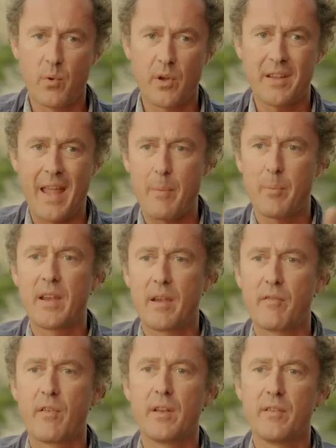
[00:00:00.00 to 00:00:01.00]
what's happening
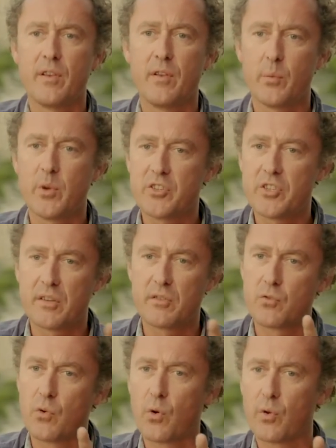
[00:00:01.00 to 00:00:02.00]
in front of you which just
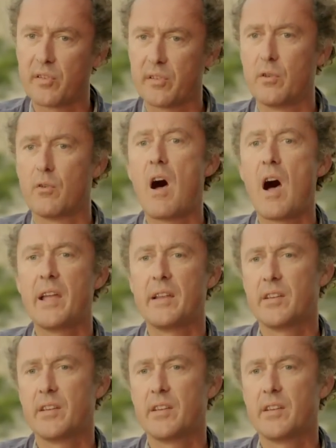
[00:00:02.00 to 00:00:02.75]
draws your eye